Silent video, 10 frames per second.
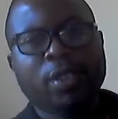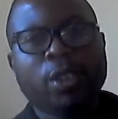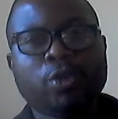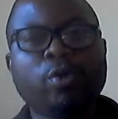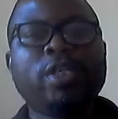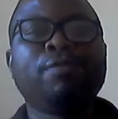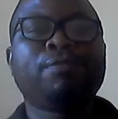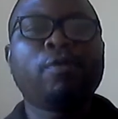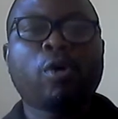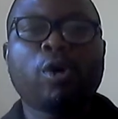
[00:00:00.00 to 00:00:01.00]
So they
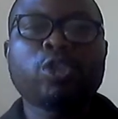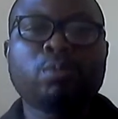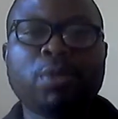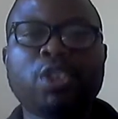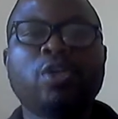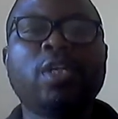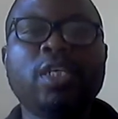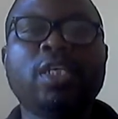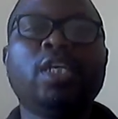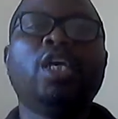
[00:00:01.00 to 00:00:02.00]
focus majorly